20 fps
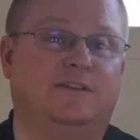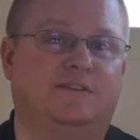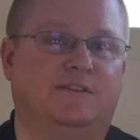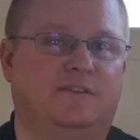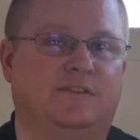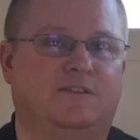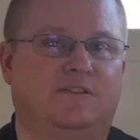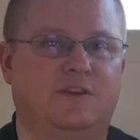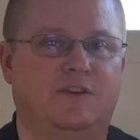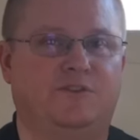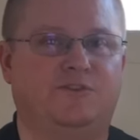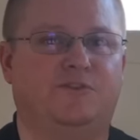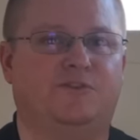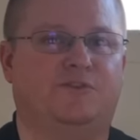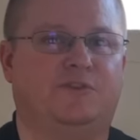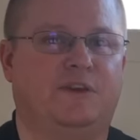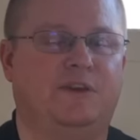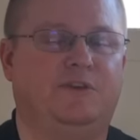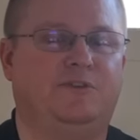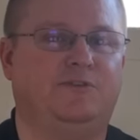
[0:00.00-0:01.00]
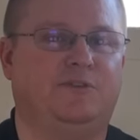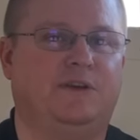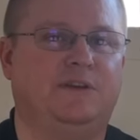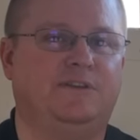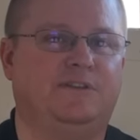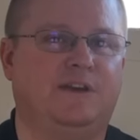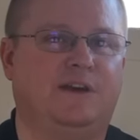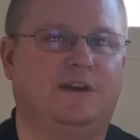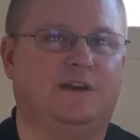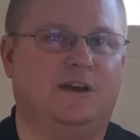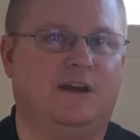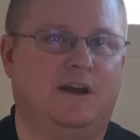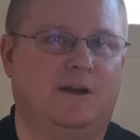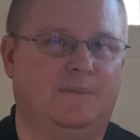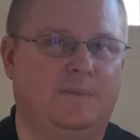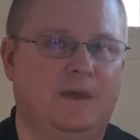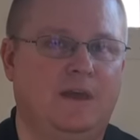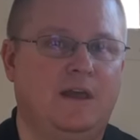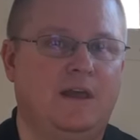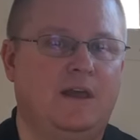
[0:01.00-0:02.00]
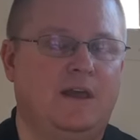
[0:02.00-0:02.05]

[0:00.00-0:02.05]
us at sales@scaletrains.com.